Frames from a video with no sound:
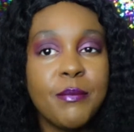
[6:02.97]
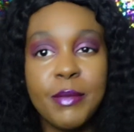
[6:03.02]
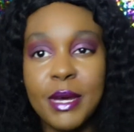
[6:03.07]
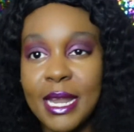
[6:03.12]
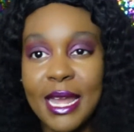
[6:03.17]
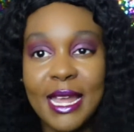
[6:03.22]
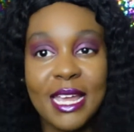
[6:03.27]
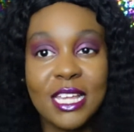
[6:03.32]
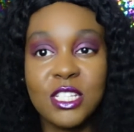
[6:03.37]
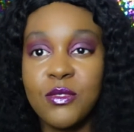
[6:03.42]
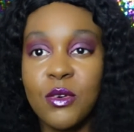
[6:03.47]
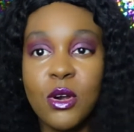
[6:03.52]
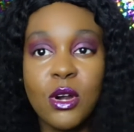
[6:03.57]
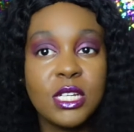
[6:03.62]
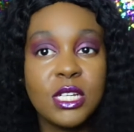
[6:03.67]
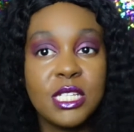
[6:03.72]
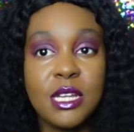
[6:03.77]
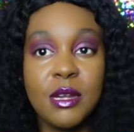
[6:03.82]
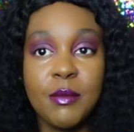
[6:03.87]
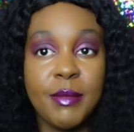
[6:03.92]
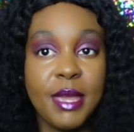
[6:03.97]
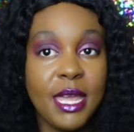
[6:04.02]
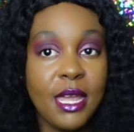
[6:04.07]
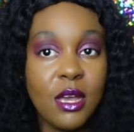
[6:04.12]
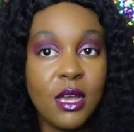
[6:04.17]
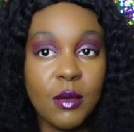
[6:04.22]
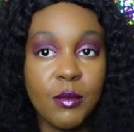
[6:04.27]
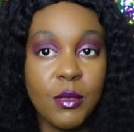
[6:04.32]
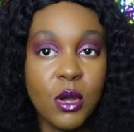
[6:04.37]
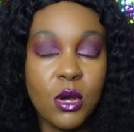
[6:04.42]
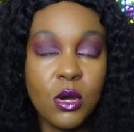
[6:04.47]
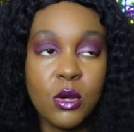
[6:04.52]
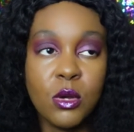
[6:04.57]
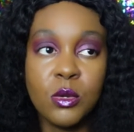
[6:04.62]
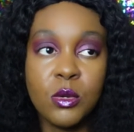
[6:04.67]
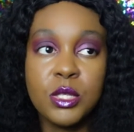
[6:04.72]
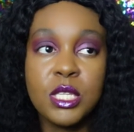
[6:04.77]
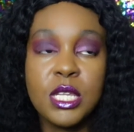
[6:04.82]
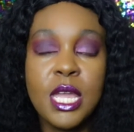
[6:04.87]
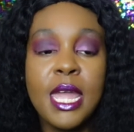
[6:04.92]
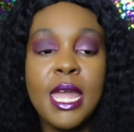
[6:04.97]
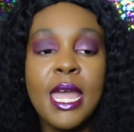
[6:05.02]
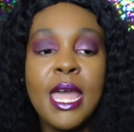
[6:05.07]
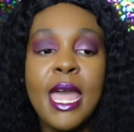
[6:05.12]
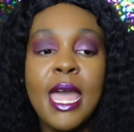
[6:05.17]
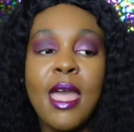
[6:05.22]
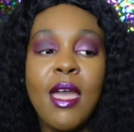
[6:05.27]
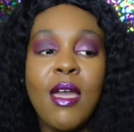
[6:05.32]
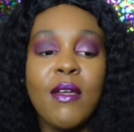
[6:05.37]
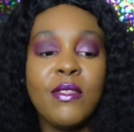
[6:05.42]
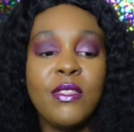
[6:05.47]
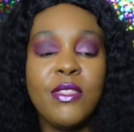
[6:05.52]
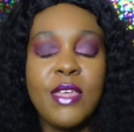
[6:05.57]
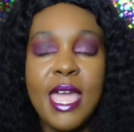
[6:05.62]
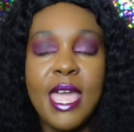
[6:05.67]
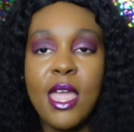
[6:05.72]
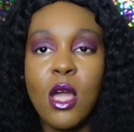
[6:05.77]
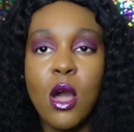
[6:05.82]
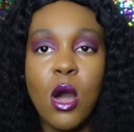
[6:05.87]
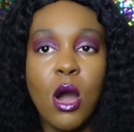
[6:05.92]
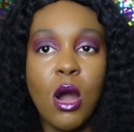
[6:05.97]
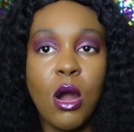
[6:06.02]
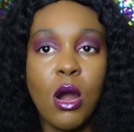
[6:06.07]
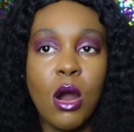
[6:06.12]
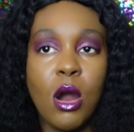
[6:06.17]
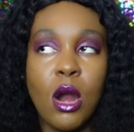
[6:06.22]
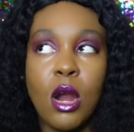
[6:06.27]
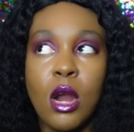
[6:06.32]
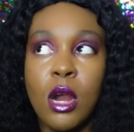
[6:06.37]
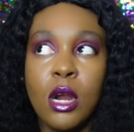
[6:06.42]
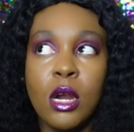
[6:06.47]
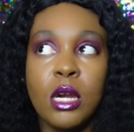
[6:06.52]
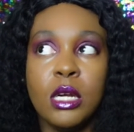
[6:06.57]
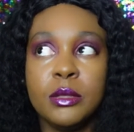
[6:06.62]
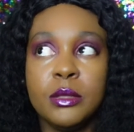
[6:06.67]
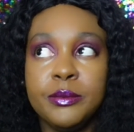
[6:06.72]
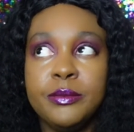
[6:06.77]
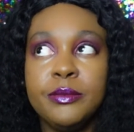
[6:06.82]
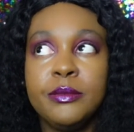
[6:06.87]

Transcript: But like, as far as their makeup goes, they're